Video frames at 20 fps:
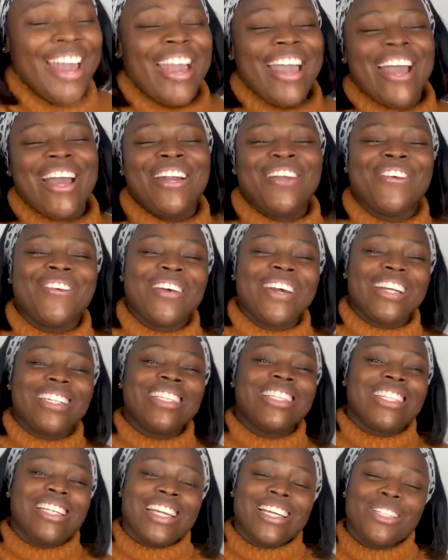Anyway,
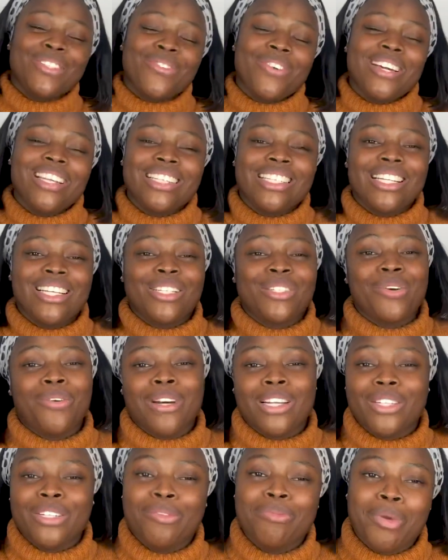today's Wednesday, so
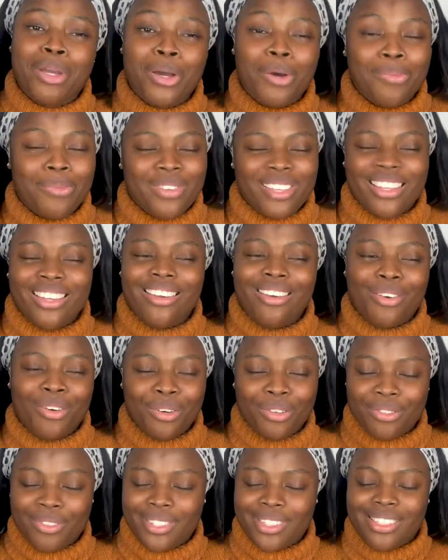we're doing Makeup with Kiki,
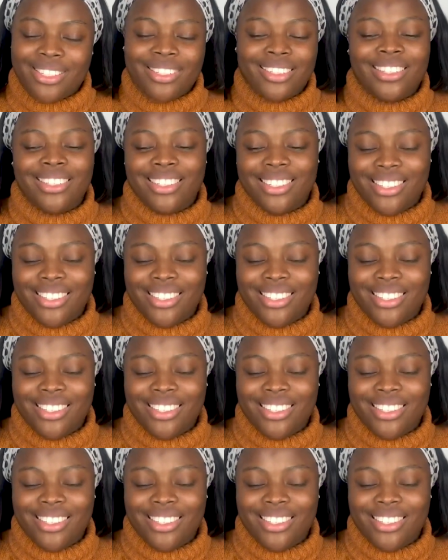obviously.